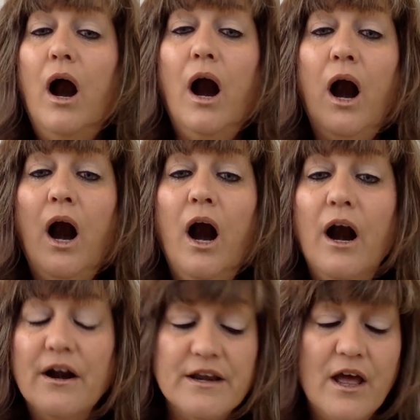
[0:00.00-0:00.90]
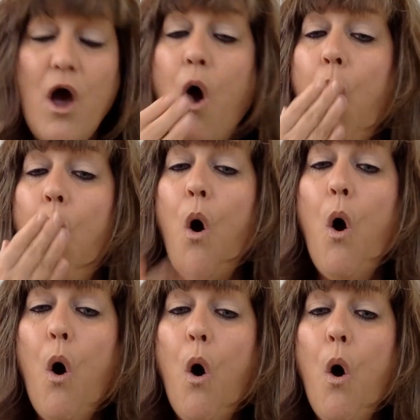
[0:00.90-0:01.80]
earn,
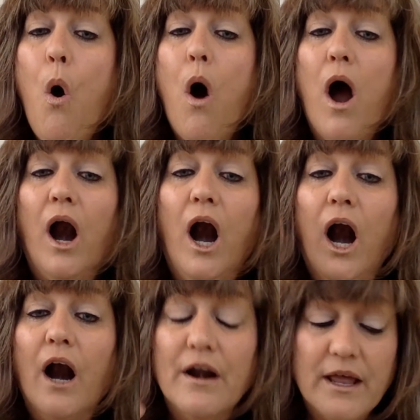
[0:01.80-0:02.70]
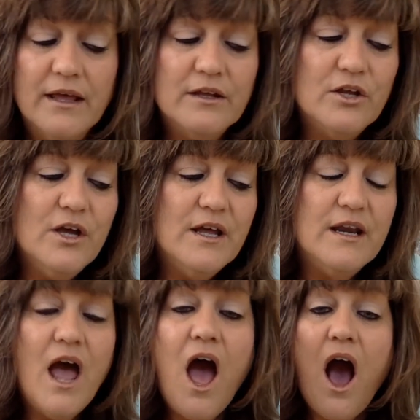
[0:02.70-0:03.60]
horn.
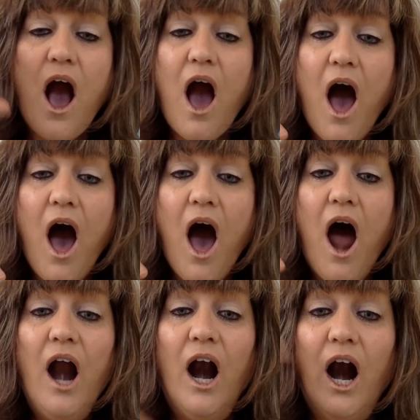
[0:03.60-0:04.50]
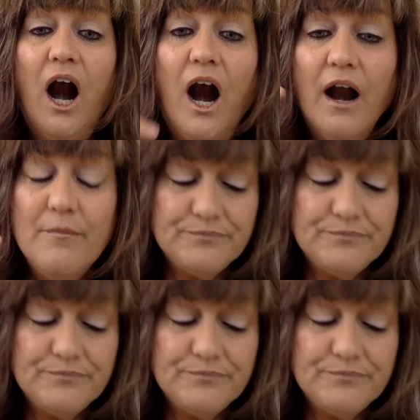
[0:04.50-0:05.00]
Good. Car.